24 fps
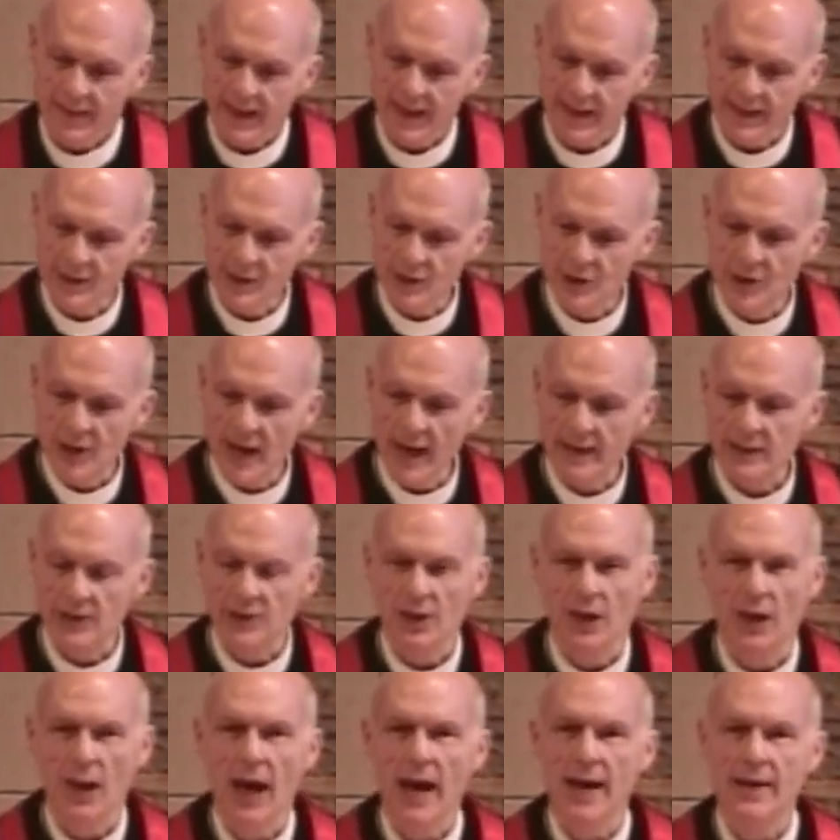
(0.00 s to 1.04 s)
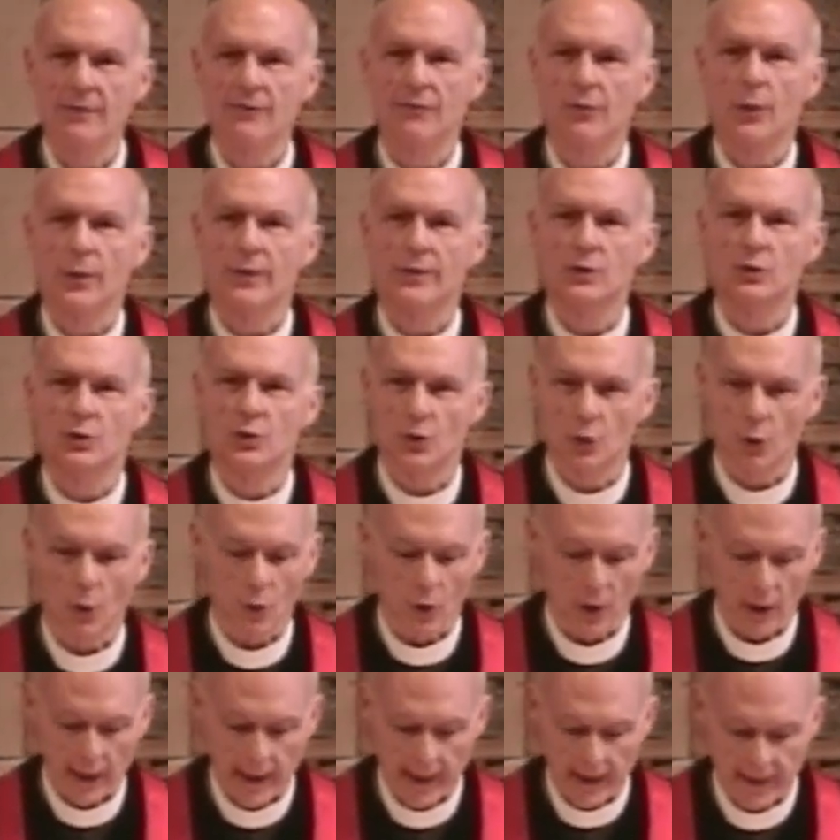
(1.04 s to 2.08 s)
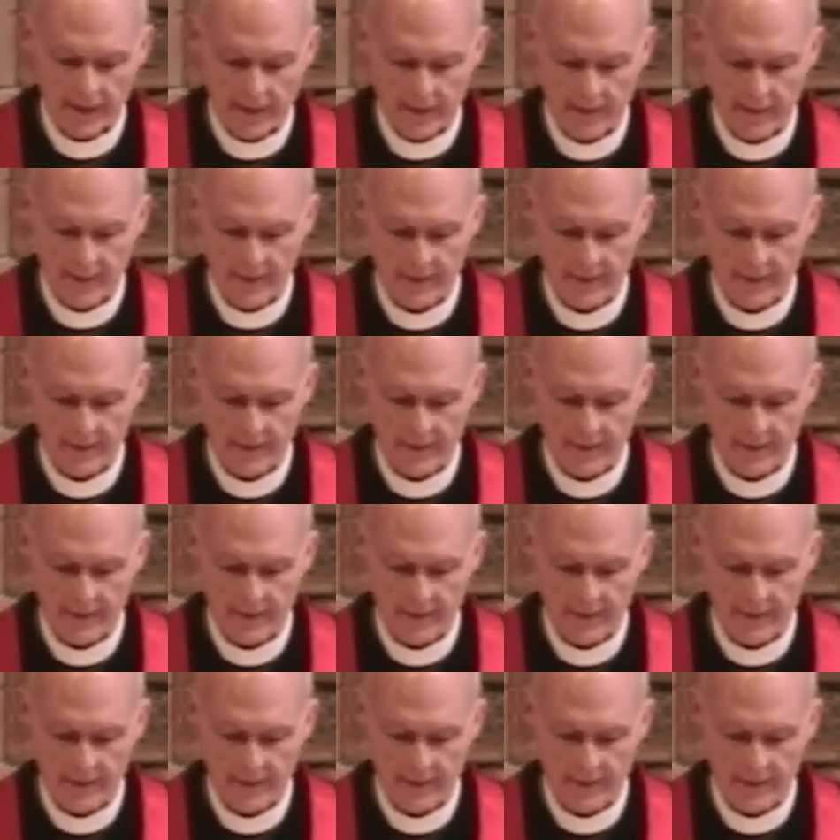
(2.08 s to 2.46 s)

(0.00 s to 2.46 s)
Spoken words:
that injects life with joy.